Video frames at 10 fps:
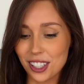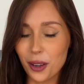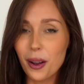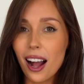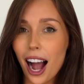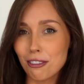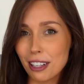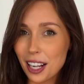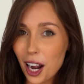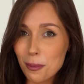So I
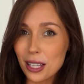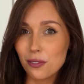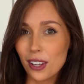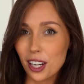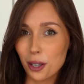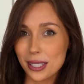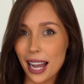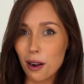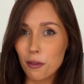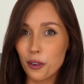really hope this video was
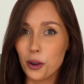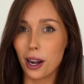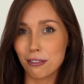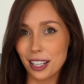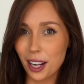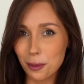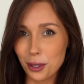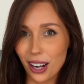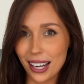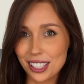helpful. I really hope
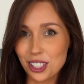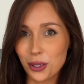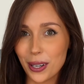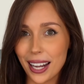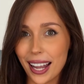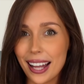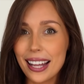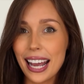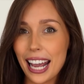you guys enjoyed it.